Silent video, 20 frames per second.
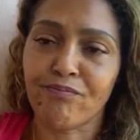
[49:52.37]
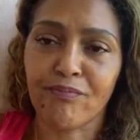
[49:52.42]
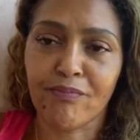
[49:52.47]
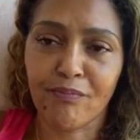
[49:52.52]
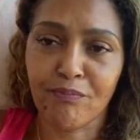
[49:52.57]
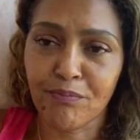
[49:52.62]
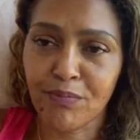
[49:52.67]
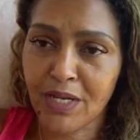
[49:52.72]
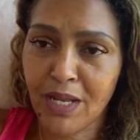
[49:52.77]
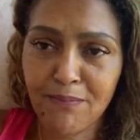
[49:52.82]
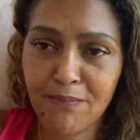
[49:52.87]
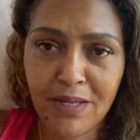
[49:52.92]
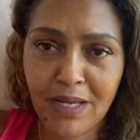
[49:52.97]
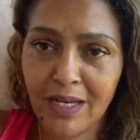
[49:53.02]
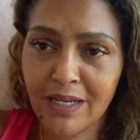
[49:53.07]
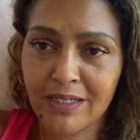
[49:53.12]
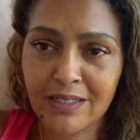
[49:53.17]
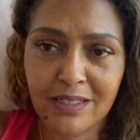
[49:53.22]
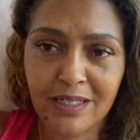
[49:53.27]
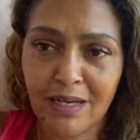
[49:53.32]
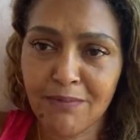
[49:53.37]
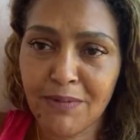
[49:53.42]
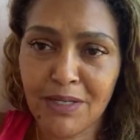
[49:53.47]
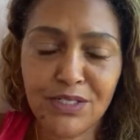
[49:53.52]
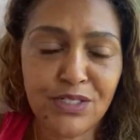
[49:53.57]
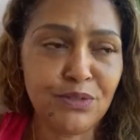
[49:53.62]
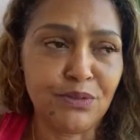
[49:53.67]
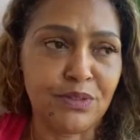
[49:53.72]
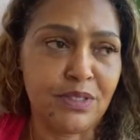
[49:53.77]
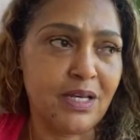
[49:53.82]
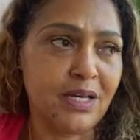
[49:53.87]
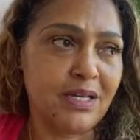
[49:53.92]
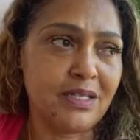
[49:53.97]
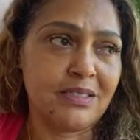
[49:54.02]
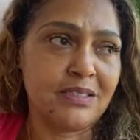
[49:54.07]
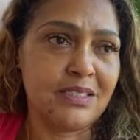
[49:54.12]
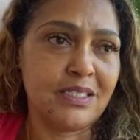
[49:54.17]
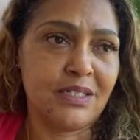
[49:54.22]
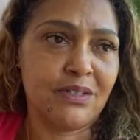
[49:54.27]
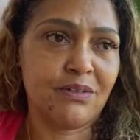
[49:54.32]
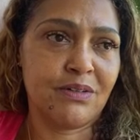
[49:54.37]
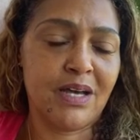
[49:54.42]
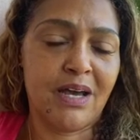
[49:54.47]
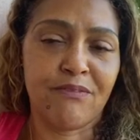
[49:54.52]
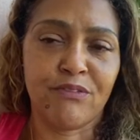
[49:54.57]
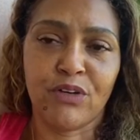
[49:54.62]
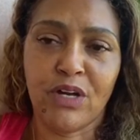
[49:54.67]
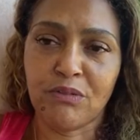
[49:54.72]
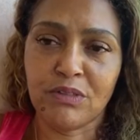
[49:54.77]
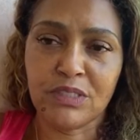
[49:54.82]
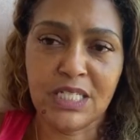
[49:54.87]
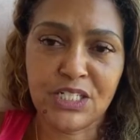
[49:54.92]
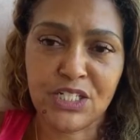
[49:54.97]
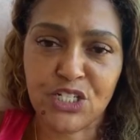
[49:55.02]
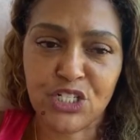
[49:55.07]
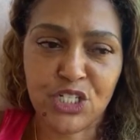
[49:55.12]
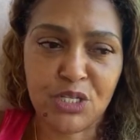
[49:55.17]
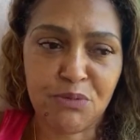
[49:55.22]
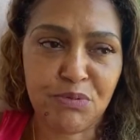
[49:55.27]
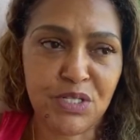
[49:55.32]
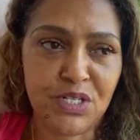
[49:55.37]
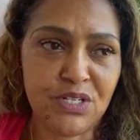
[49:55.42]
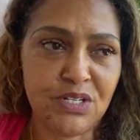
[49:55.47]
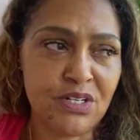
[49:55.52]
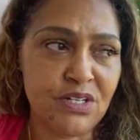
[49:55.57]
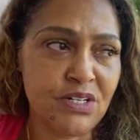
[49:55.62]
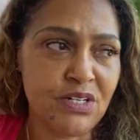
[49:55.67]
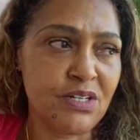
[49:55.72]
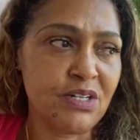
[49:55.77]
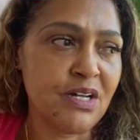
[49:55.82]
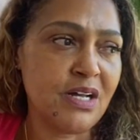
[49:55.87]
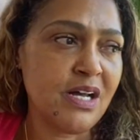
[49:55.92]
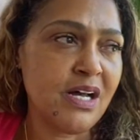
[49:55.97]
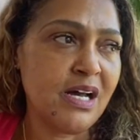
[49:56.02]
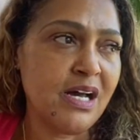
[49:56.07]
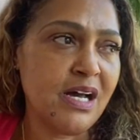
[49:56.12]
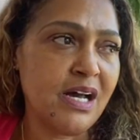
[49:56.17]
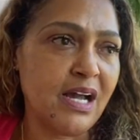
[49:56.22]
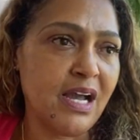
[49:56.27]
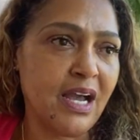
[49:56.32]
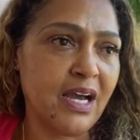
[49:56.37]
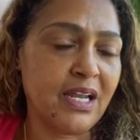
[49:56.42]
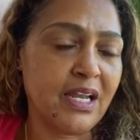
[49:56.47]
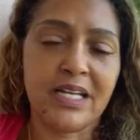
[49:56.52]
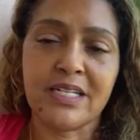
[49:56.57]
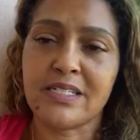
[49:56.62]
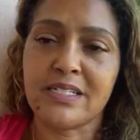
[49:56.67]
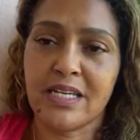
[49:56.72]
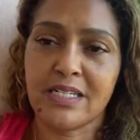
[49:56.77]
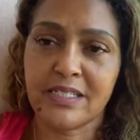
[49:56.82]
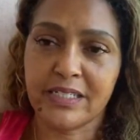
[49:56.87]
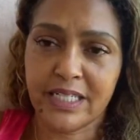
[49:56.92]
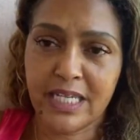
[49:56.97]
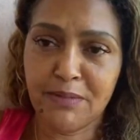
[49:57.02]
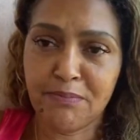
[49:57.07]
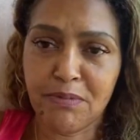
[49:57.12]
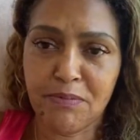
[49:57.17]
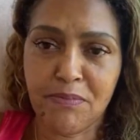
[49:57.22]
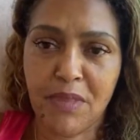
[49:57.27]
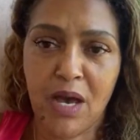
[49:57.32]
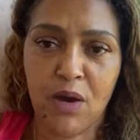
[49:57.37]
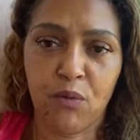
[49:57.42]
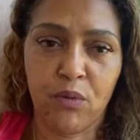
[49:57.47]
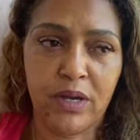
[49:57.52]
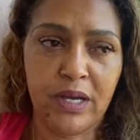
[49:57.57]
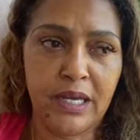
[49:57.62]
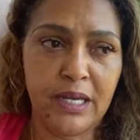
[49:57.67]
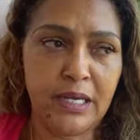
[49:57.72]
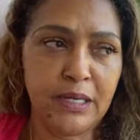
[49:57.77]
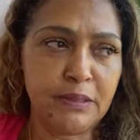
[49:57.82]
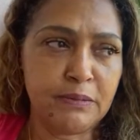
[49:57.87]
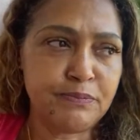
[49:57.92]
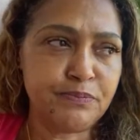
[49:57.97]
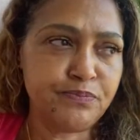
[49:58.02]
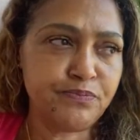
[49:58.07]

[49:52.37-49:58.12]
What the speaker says: but I'm not doing that. I have great relationships here, and I intend to keep them that way.